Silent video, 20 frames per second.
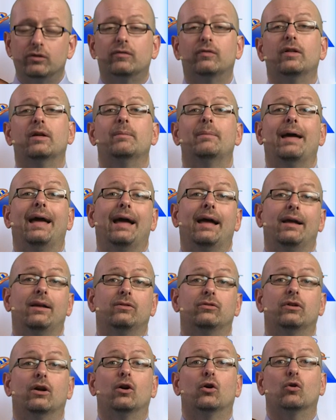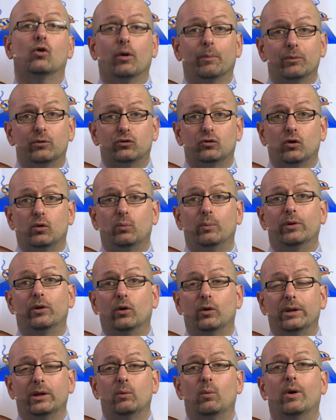of them has a chromosome with
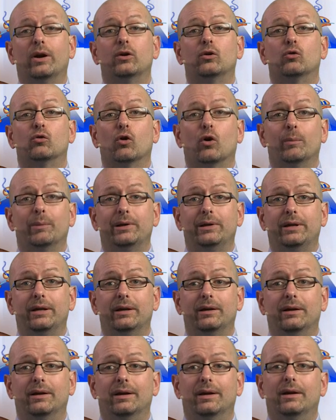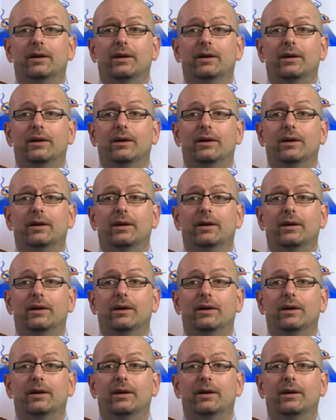only one chromatid.